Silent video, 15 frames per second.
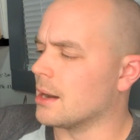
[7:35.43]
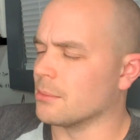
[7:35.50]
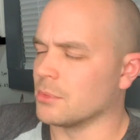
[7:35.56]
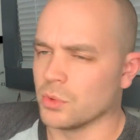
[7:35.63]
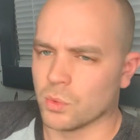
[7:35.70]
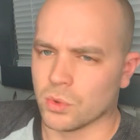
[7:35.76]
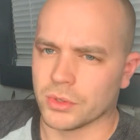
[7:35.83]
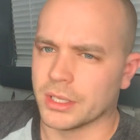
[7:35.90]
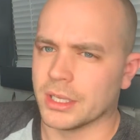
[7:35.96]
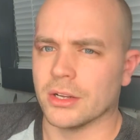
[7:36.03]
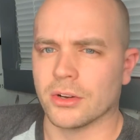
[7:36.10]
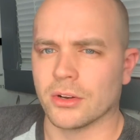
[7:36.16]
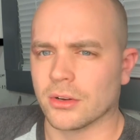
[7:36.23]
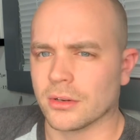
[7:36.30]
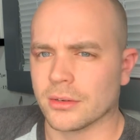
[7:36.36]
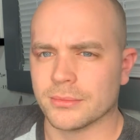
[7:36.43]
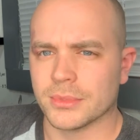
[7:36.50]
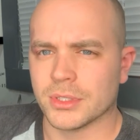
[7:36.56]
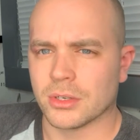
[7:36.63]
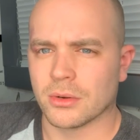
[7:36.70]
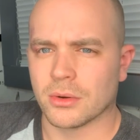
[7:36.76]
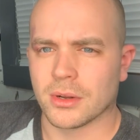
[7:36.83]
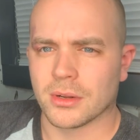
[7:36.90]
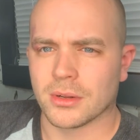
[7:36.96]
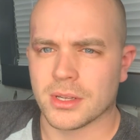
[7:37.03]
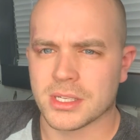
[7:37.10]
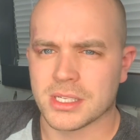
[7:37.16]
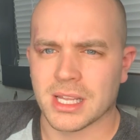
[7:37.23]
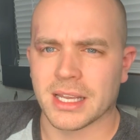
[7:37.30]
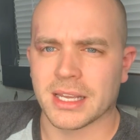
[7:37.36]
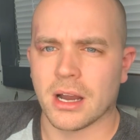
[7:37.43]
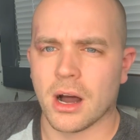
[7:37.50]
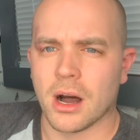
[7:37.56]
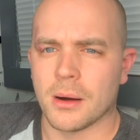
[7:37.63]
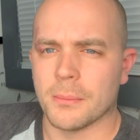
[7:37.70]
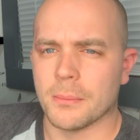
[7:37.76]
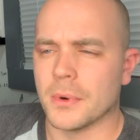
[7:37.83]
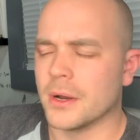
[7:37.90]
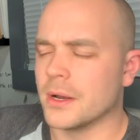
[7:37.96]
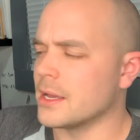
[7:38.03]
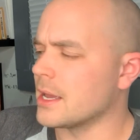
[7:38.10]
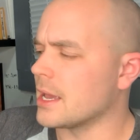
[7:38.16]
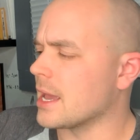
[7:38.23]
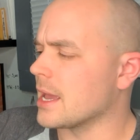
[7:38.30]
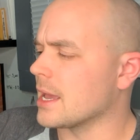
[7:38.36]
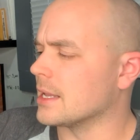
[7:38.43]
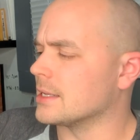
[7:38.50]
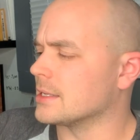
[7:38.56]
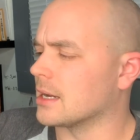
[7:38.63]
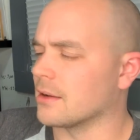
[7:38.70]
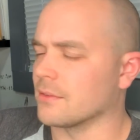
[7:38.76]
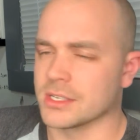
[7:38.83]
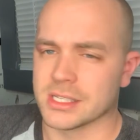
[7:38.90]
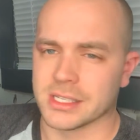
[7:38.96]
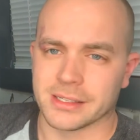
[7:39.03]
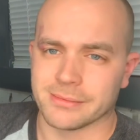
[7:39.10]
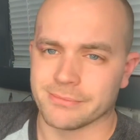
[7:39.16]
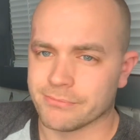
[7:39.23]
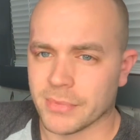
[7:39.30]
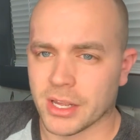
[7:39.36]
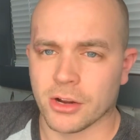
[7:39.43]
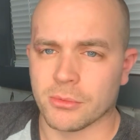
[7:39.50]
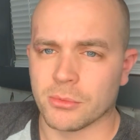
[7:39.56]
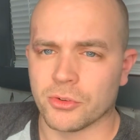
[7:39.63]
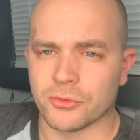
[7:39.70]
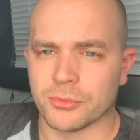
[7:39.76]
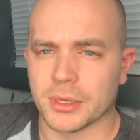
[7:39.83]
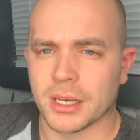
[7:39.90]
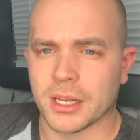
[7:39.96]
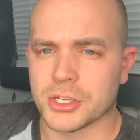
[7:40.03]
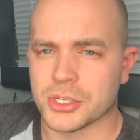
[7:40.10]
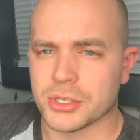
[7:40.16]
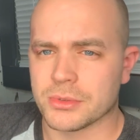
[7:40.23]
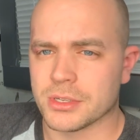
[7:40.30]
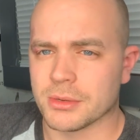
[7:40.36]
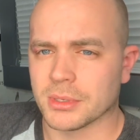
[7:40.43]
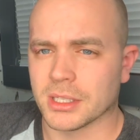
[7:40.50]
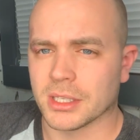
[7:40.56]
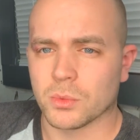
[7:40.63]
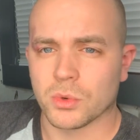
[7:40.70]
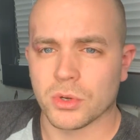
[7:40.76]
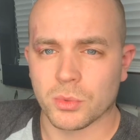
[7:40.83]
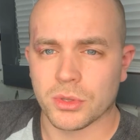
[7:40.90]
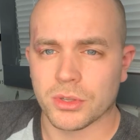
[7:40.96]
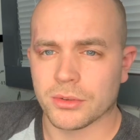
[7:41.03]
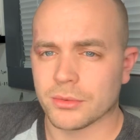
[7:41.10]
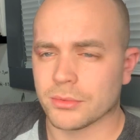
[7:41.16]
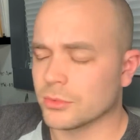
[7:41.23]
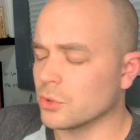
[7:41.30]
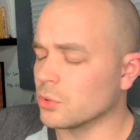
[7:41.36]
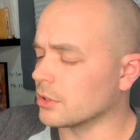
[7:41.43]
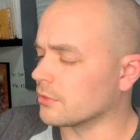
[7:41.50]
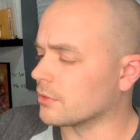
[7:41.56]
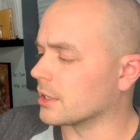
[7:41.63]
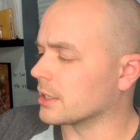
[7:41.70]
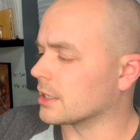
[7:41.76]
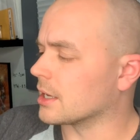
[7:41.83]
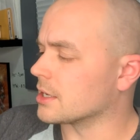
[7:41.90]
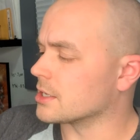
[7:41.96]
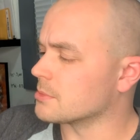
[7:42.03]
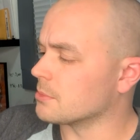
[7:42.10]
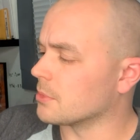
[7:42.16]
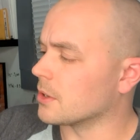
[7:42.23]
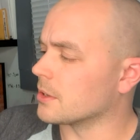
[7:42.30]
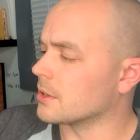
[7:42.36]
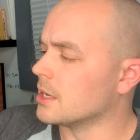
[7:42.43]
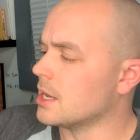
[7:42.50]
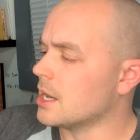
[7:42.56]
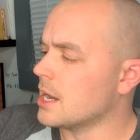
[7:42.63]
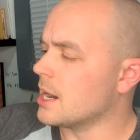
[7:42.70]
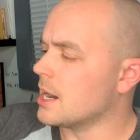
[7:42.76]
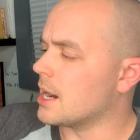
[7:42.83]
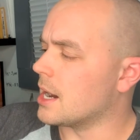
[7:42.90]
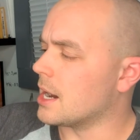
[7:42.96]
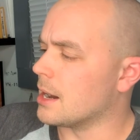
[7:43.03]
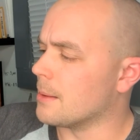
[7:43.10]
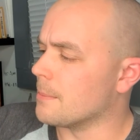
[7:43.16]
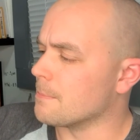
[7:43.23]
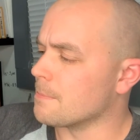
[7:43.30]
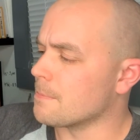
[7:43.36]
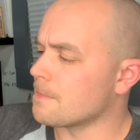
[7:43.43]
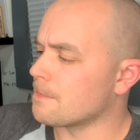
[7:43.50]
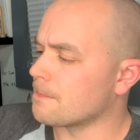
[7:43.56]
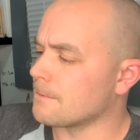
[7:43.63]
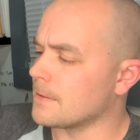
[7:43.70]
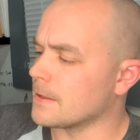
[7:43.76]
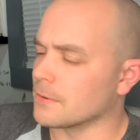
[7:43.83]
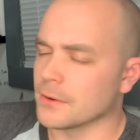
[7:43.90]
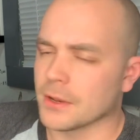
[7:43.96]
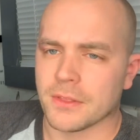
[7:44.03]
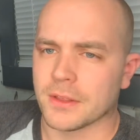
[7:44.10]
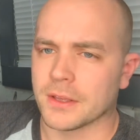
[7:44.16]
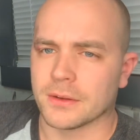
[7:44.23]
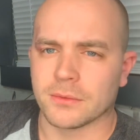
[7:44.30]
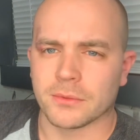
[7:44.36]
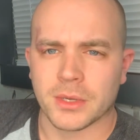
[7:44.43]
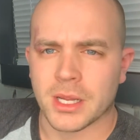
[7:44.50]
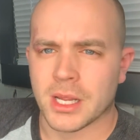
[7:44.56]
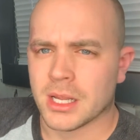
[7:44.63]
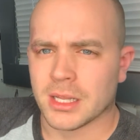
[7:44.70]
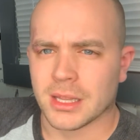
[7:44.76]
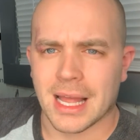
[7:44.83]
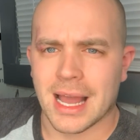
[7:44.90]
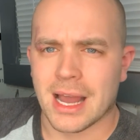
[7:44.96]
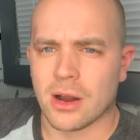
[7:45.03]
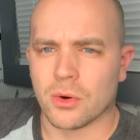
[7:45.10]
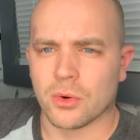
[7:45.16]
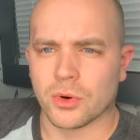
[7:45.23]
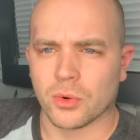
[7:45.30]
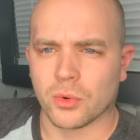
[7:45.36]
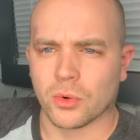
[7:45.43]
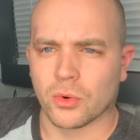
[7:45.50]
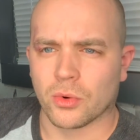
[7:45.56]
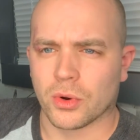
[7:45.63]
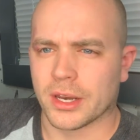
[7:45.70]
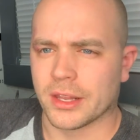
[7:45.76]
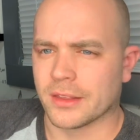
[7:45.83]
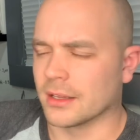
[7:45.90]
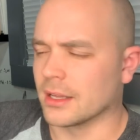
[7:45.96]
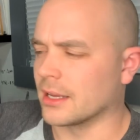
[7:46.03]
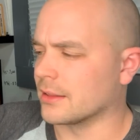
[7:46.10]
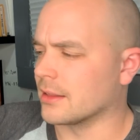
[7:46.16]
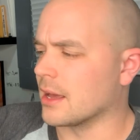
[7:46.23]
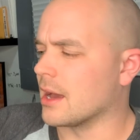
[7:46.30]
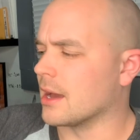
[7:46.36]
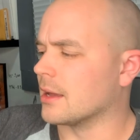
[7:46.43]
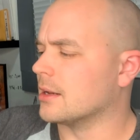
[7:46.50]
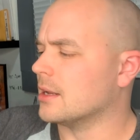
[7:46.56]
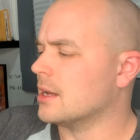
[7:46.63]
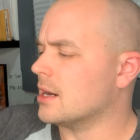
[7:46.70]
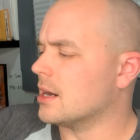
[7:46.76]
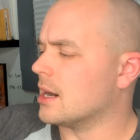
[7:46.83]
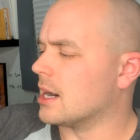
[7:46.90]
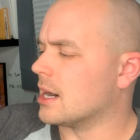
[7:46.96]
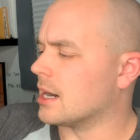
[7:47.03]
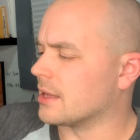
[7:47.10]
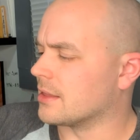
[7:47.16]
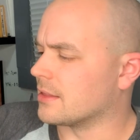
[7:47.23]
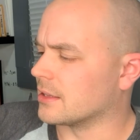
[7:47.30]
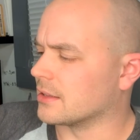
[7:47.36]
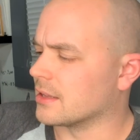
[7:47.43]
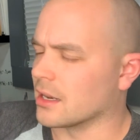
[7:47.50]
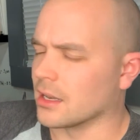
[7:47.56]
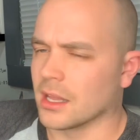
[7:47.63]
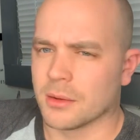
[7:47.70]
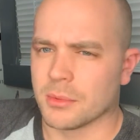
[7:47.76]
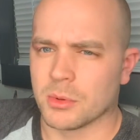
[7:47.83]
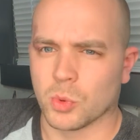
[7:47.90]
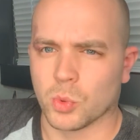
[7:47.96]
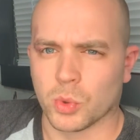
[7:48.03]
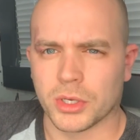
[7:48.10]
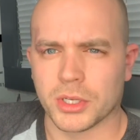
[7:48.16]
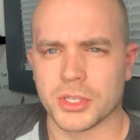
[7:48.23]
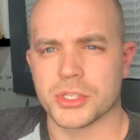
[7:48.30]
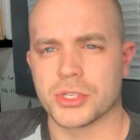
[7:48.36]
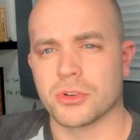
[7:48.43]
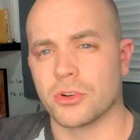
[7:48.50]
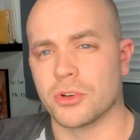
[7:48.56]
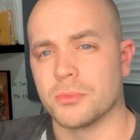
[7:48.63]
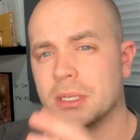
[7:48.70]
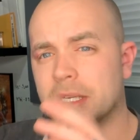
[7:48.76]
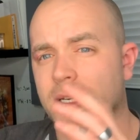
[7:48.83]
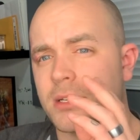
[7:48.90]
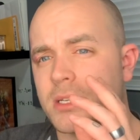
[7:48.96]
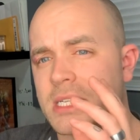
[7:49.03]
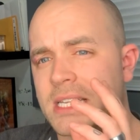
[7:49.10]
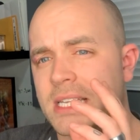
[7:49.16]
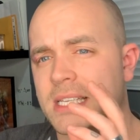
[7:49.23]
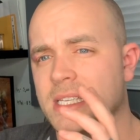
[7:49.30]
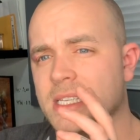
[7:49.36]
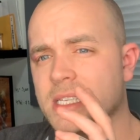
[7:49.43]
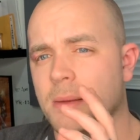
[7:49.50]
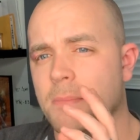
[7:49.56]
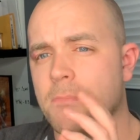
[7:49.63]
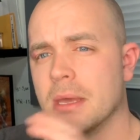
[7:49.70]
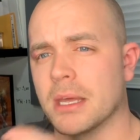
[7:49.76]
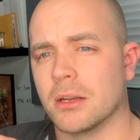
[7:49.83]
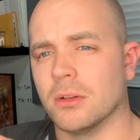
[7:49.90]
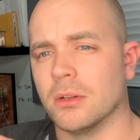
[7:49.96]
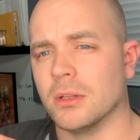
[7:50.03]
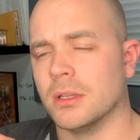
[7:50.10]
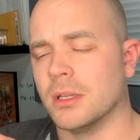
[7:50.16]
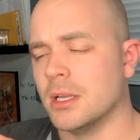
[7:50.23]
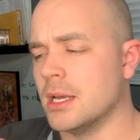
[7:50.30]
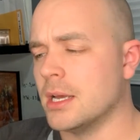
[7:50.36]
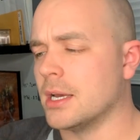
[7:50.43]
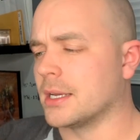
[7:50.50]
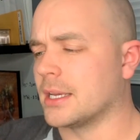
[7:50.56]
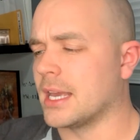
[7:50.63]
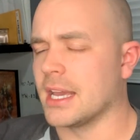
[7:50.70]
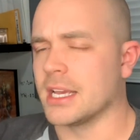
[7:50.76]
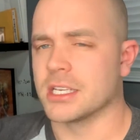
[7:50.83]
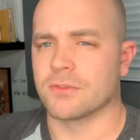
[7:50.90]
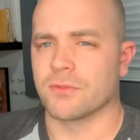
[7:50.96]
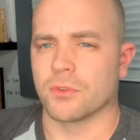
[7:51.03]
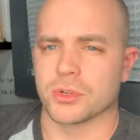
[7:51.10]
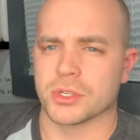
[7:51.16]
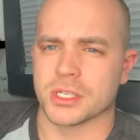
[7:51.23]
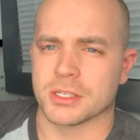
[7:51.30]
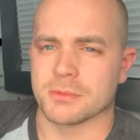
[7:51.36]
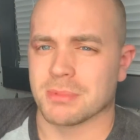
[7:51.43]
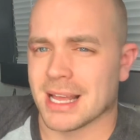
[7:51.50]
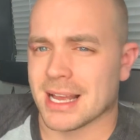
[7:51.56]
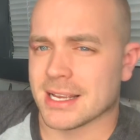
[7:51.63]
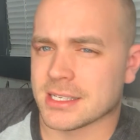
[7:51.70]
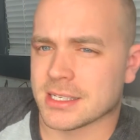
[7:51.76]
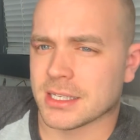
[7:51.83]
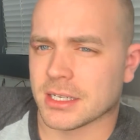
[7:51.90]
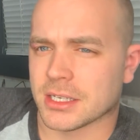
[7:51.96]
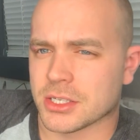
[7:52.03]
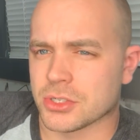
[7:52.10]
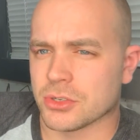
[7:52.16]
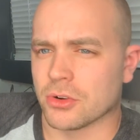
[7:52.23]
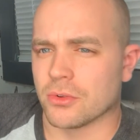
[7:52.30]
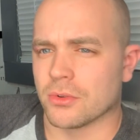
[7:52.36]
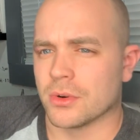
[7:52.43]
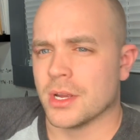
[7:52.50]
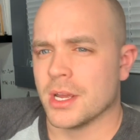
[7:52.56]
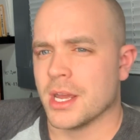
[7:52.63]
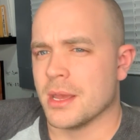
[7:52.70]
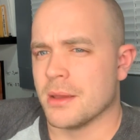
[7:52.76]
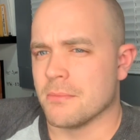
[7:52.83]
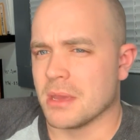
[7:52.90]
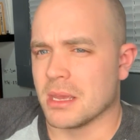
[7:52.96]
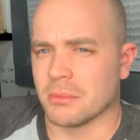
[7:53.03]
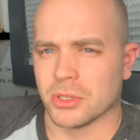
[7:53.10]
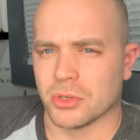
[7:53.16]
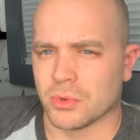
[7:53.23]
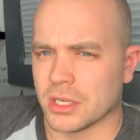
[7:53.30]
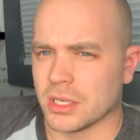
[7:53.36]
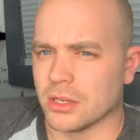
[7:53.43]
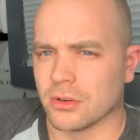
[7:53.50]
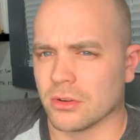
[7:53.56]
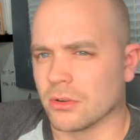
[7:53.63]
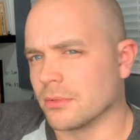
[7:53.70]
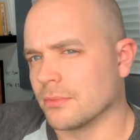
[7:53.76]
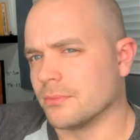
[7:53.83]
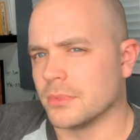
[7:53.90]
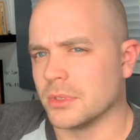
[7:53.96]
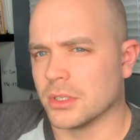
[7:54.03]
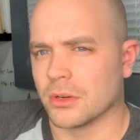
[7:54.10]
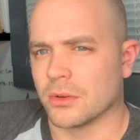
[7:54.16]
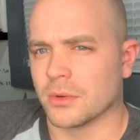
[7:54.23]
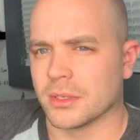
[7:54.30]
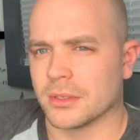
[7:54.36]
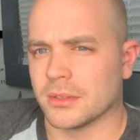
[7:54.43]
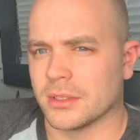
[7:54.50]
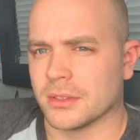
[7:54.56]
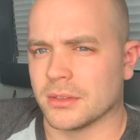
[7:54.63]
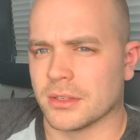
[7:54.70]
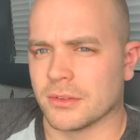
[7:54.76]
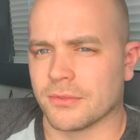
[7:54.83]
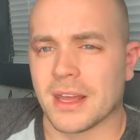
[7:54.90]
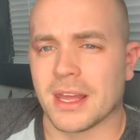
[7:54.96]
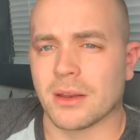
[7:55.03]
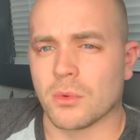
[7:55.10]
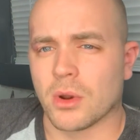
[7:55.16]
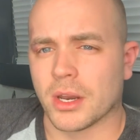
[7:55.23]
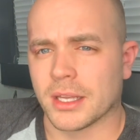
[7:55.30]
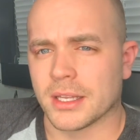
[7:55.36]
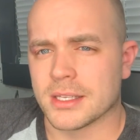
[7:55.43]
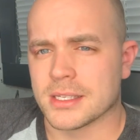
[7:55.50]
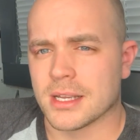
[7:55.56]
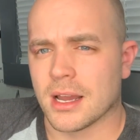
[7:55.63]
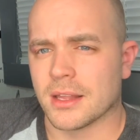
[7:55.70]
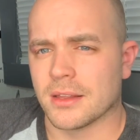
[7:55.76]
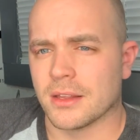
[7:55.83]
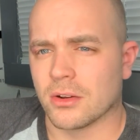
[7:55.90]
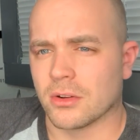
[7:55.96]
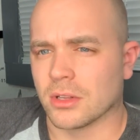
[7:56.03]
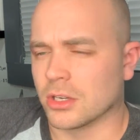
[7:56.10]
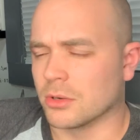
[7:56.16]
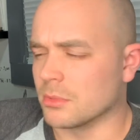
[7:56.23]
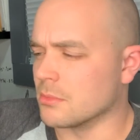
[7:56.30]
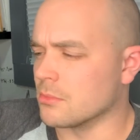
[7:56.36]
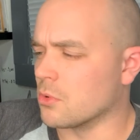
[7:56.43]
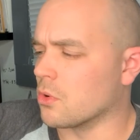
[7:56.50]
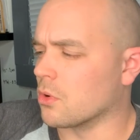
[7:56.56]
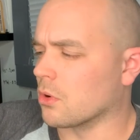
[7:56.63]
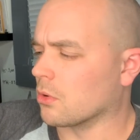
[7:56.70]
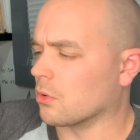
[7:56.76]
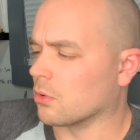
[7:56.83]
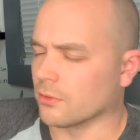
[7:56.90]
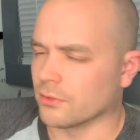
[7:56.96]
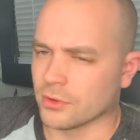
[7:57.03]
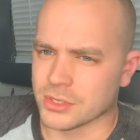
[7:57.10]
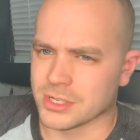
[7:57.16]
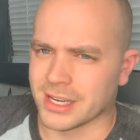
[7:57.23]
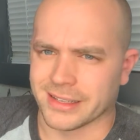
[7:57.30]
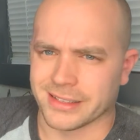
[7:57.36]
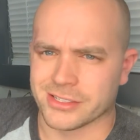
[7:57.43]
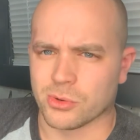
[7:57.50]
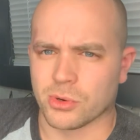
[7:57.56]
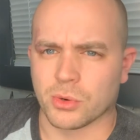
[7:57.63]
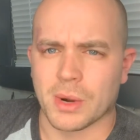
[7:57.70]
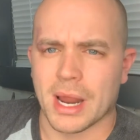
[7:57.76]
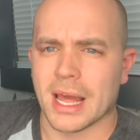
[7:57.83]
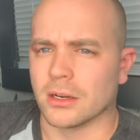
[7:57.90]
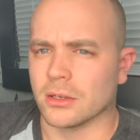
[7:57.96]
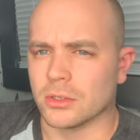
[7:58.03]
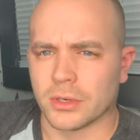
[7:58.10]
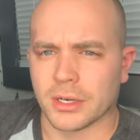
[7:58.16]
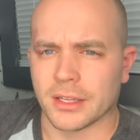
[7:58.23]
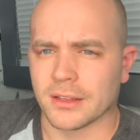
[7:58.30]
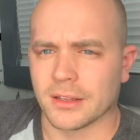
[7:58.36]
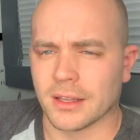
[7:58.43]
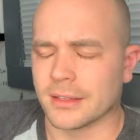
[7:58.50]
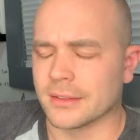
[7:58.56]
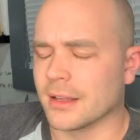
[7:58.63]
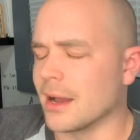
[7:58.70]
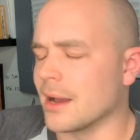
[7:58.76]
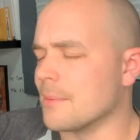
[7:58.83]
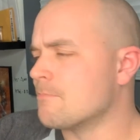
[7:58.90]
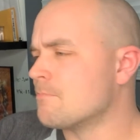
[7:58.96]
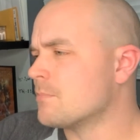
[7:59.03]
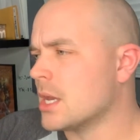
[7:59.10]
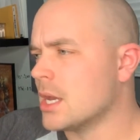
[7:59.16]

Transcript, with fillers: You will hear, you know, a slight hum and obviously air movement as you typically would with a cooling fan case, but, you know, nothing loud or anything like that. I think that a lot of people were concerned because this is a metal case versus plastic. So maybe you hear, you know, the fan running inside there a little bit more, or if there's any sort of rattle or anything like that.